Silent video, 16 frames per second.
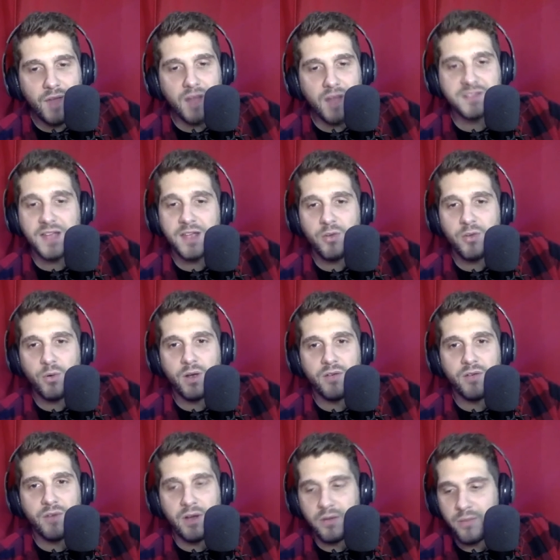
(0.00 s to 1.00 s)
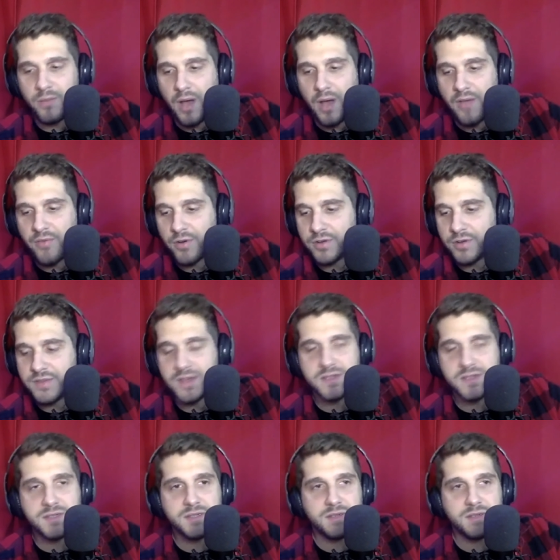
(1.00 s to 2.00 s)
I'll tell you where I've heard
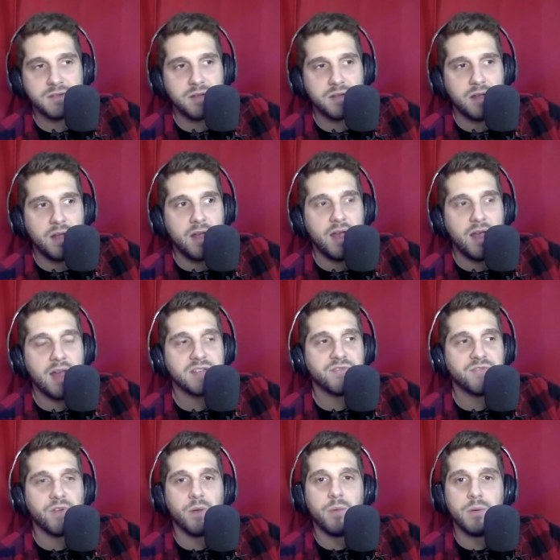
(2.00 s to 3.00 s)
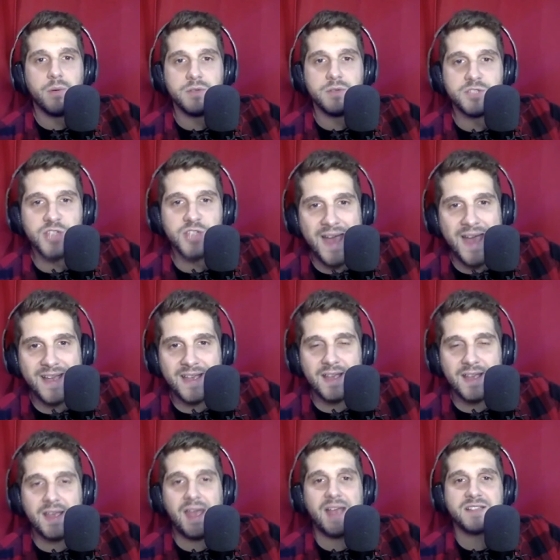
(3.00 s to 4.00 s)
this, is from
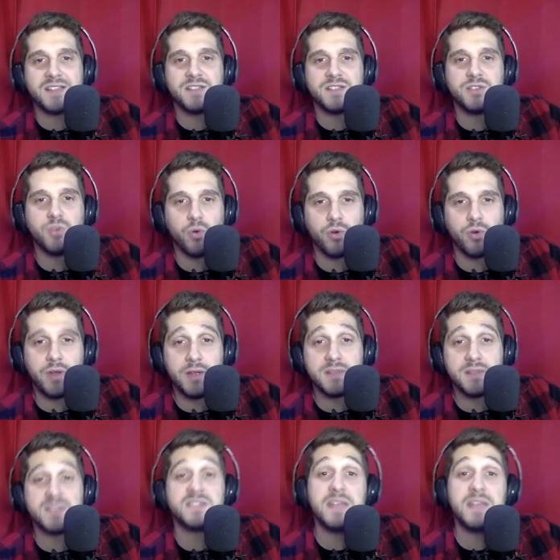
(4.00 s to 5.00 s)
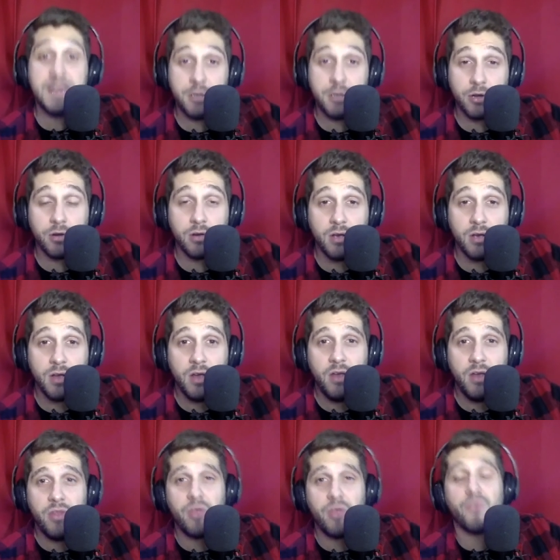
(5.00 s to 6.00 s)
Jack Asadorian Sr.,
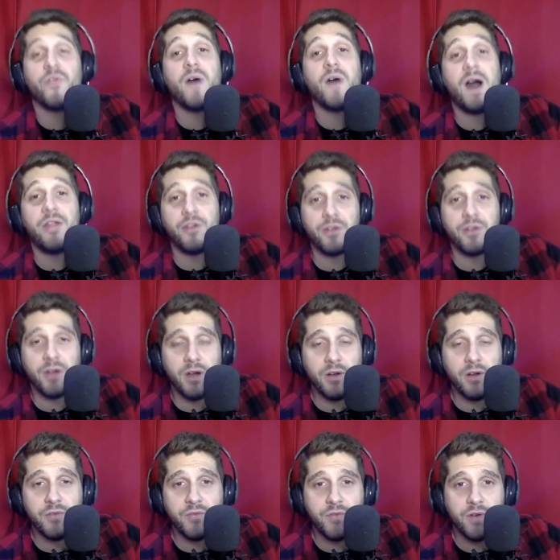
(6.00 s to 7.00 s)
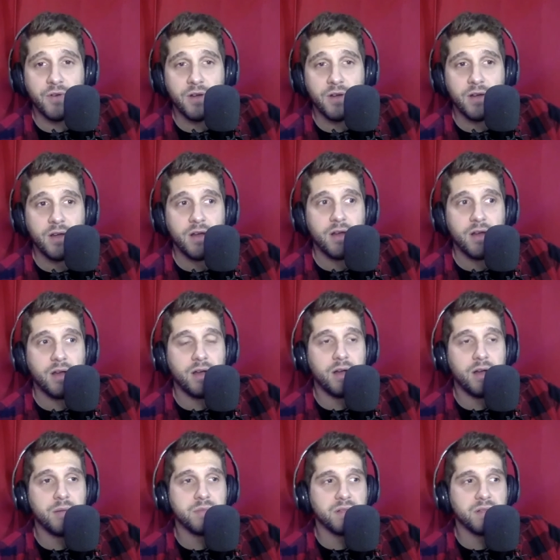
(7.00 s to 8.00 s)
the father of,
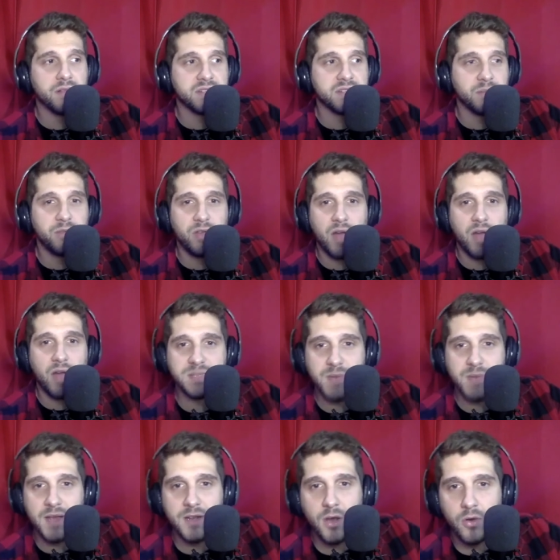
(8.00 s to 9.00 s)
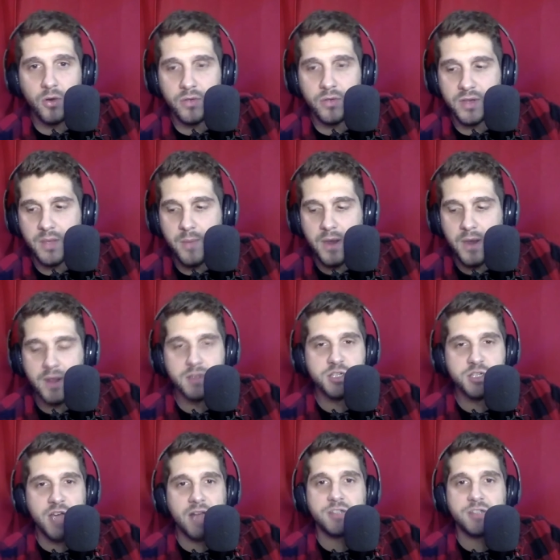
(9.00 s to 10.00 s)
some of you guys may know the
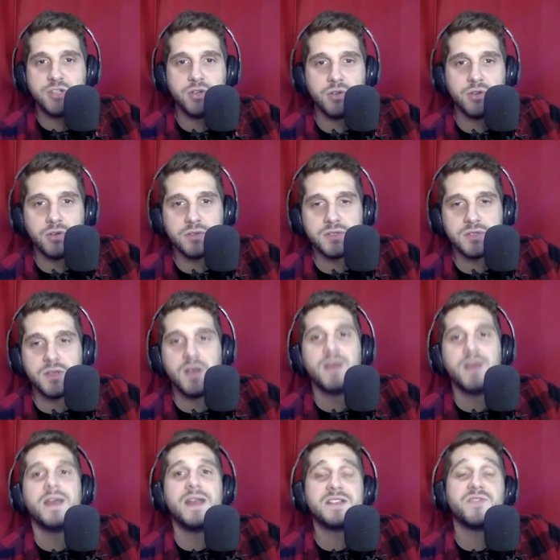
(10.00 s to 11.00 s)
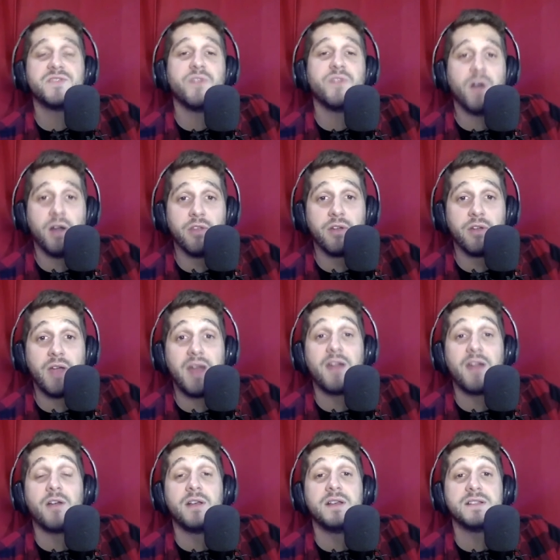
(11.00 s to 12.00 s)
comedian Jack Jr., his father,
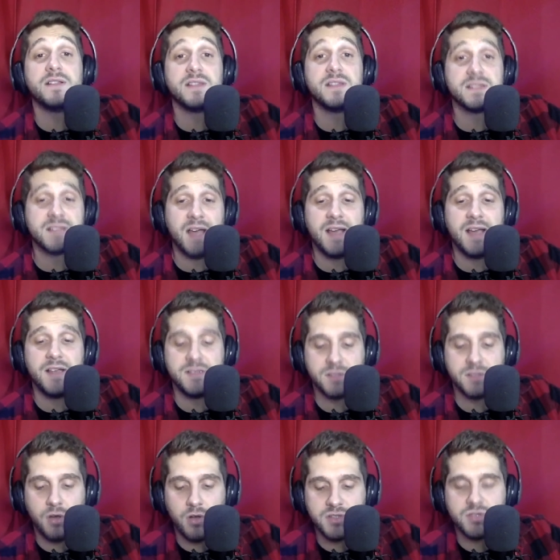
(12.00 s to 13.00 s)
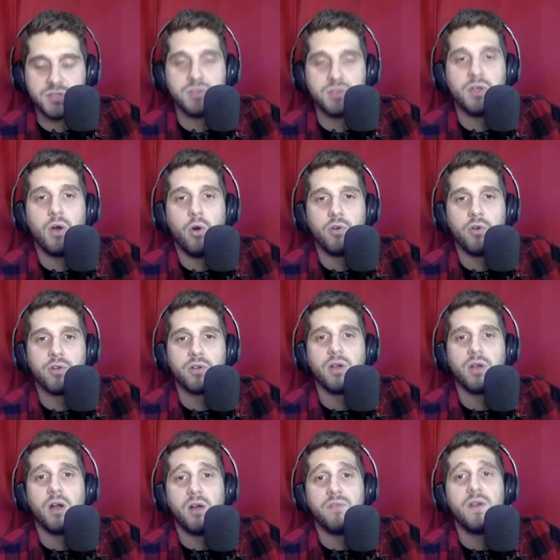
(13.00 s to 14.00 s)
and this guy is also the
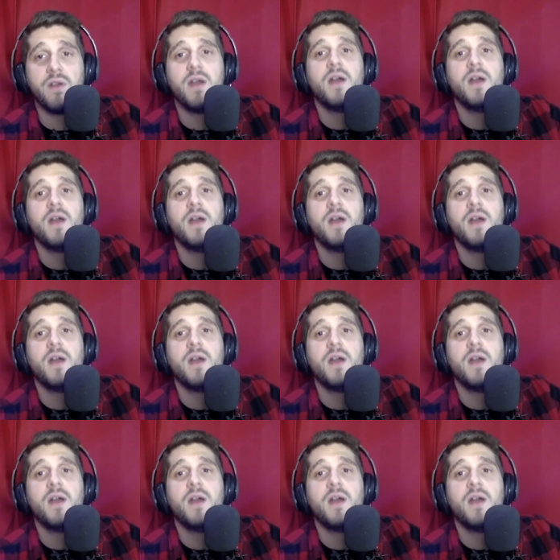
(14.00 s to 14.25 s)
owner of